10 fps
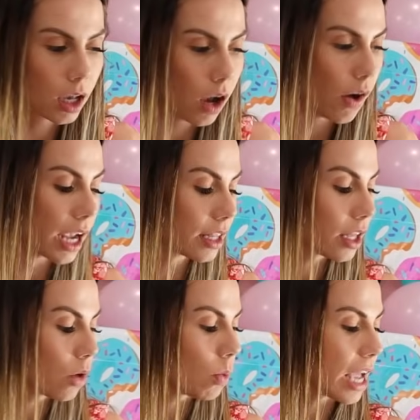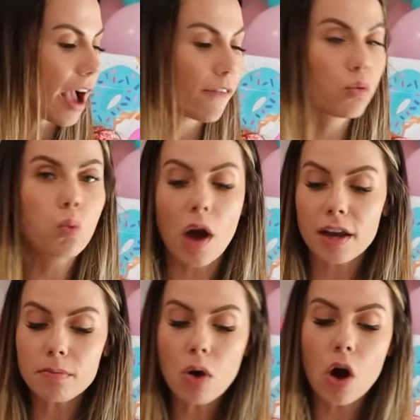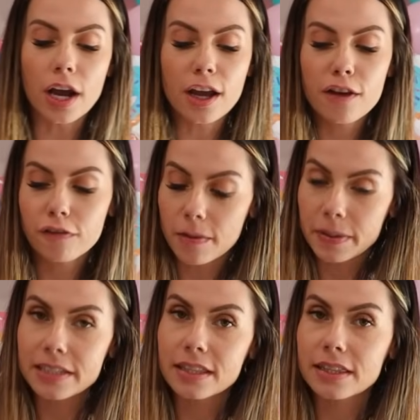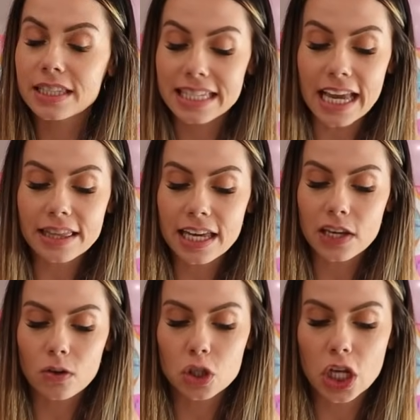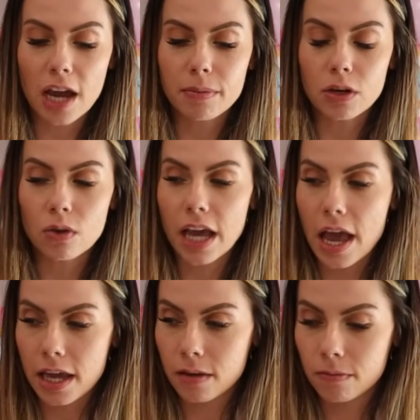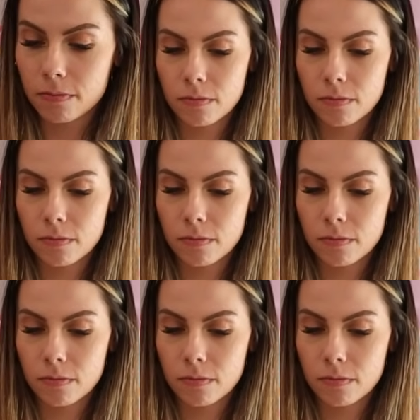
All right, we have one more. Fluffy, say thank you to Shy Bean, okay?